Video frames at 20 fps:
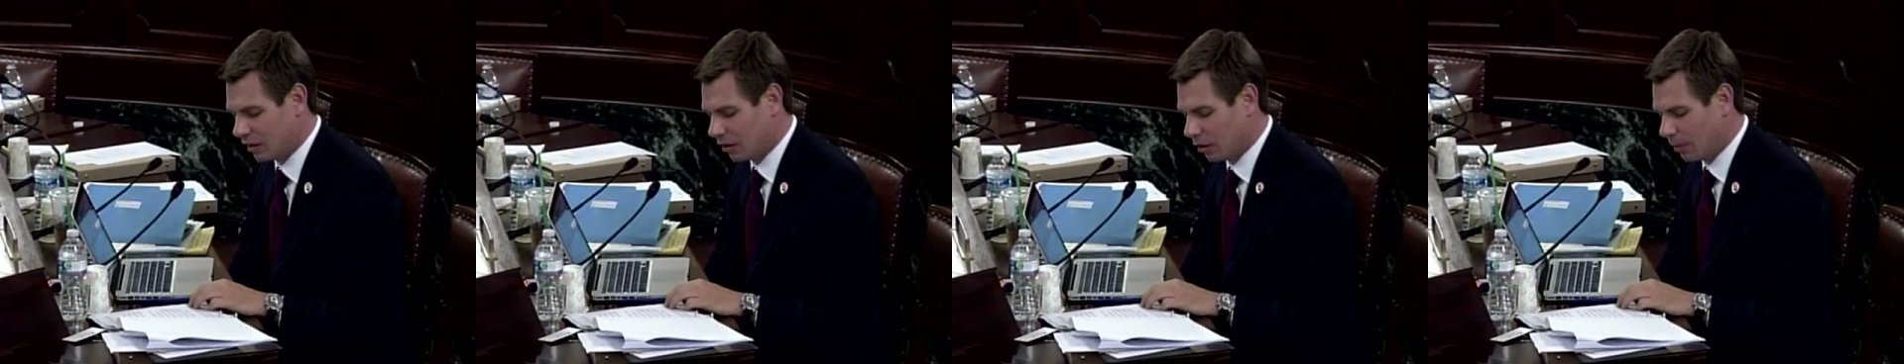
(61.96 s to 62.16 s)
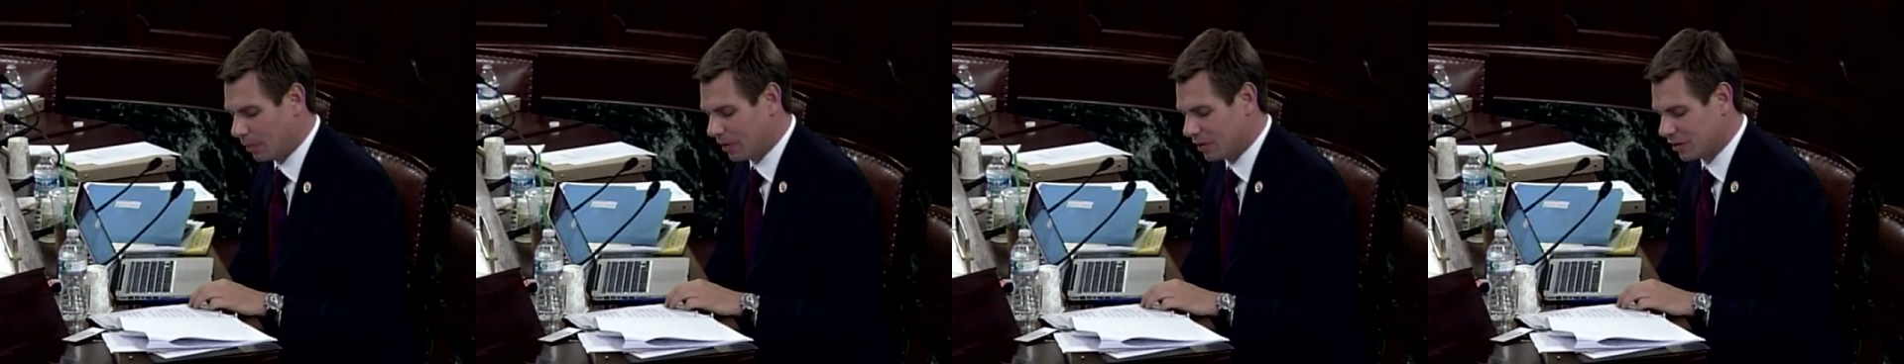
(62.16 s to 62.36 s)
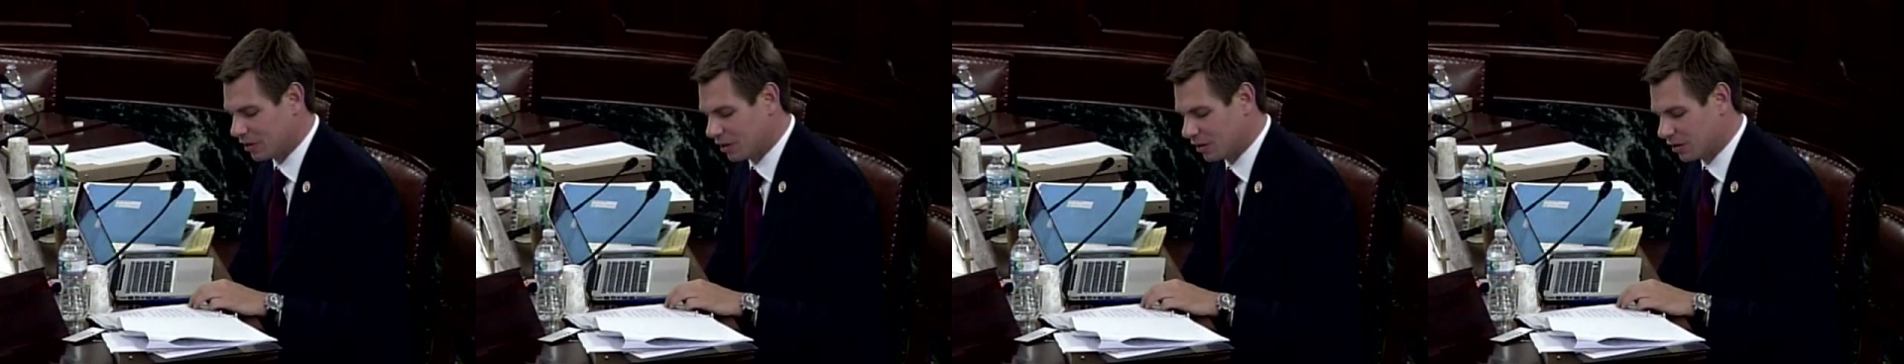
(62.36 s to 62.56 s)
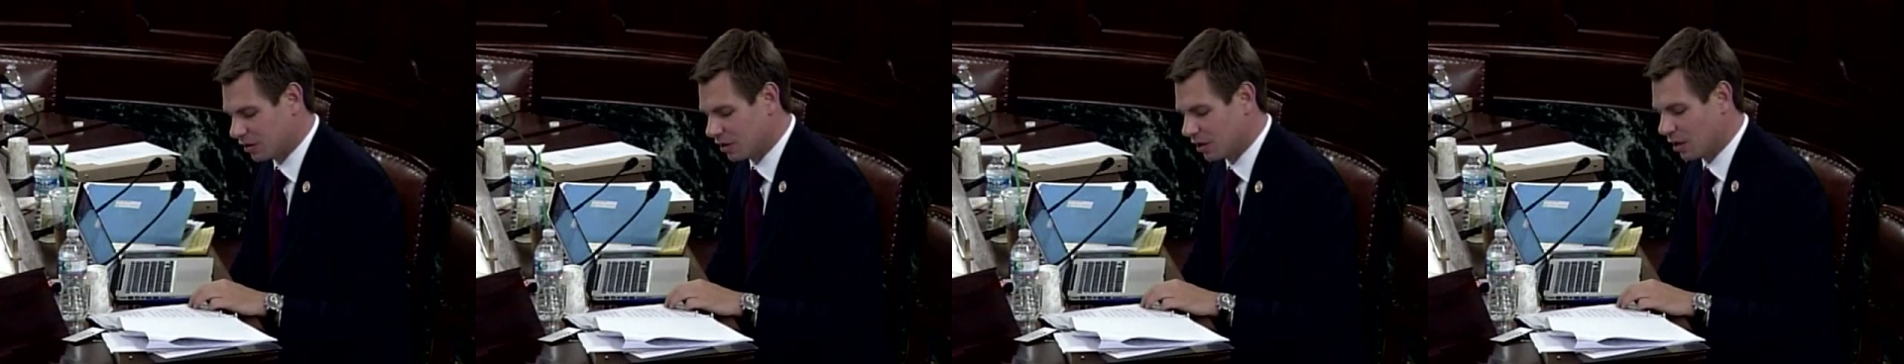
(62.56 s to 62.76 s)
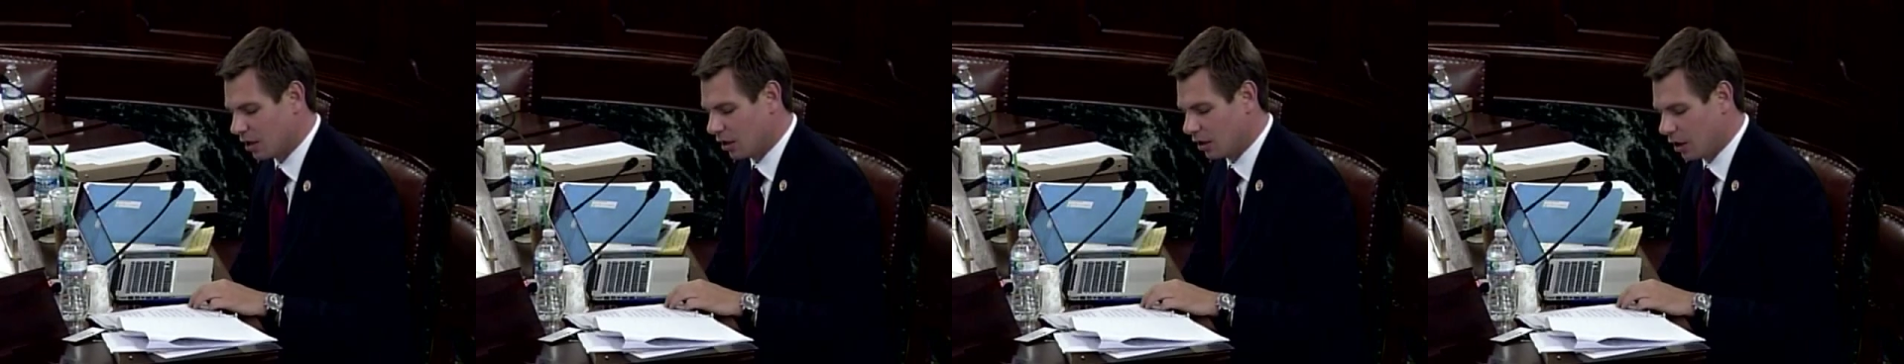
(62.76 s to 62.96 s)
their
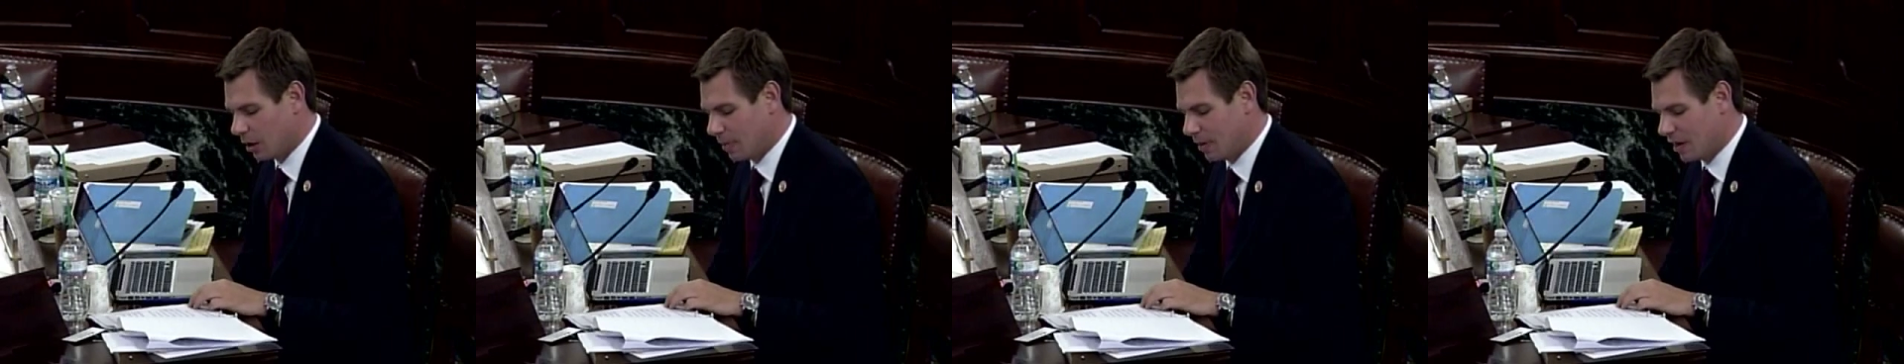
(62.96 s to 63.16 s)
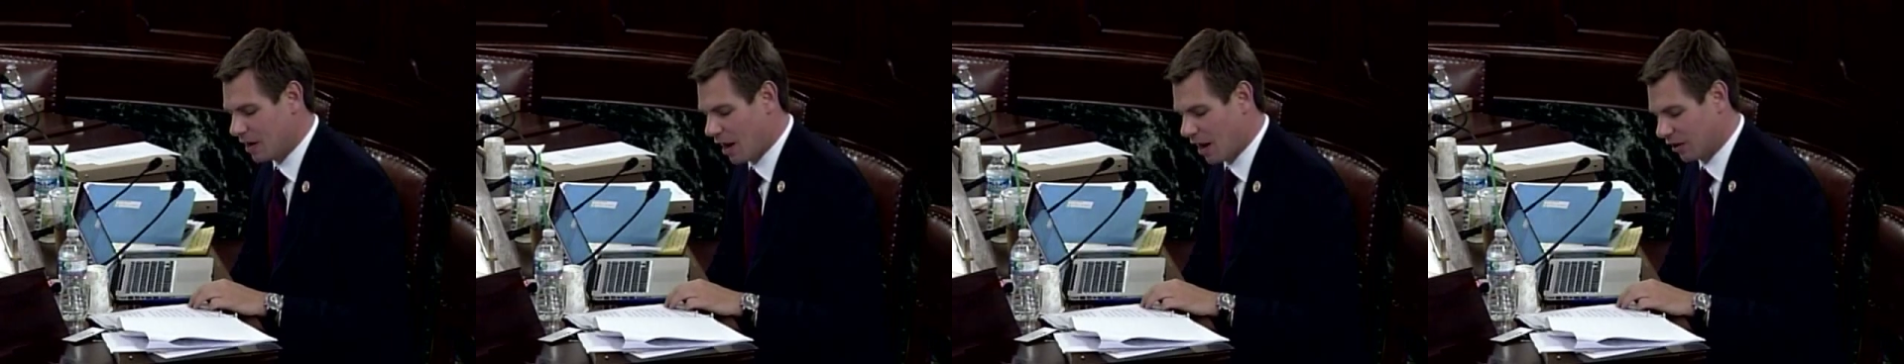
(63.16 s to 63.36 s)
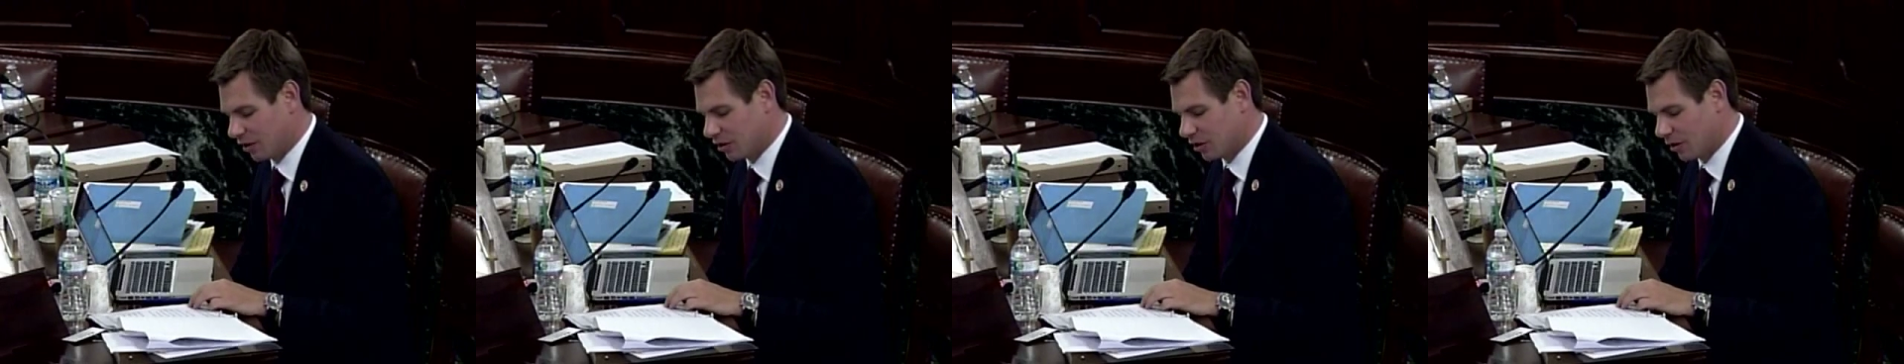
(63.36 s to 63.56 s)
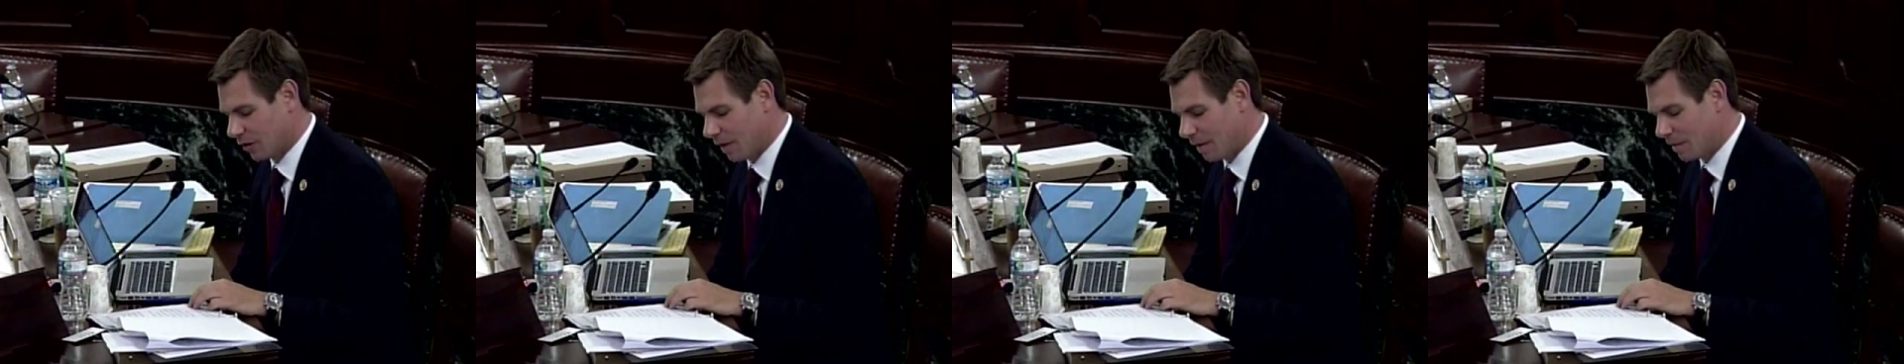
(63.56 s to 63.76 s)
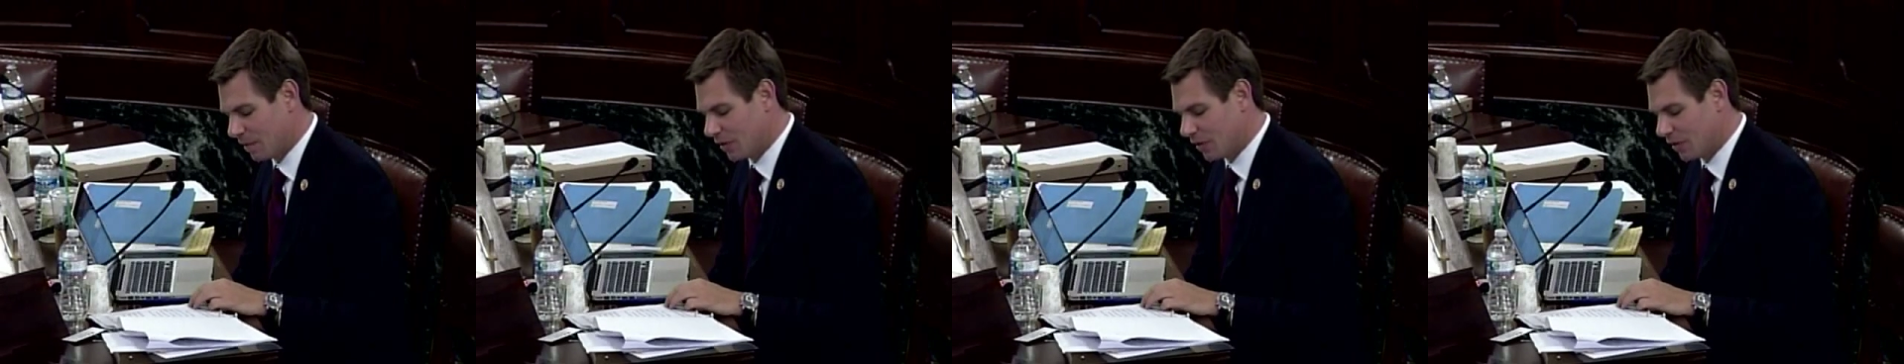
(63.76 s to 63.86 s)
business could be next.